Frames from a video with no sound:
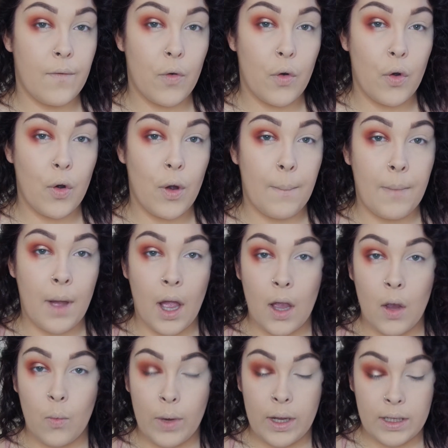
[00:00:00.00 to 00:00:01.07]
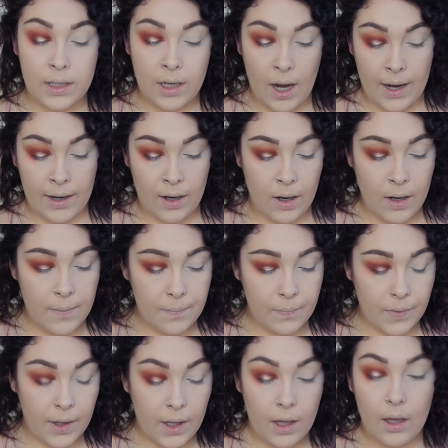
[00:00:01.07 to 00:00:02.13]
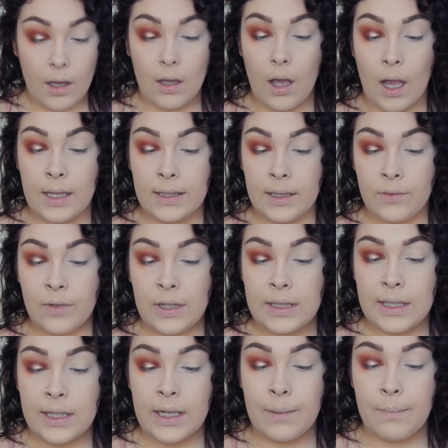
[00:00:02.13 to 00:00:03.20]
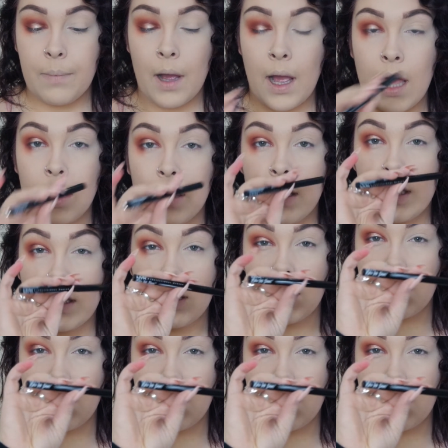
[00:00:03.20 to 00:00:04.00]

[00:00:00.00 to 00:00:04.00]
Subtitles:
for my winged liner, I did recently buy this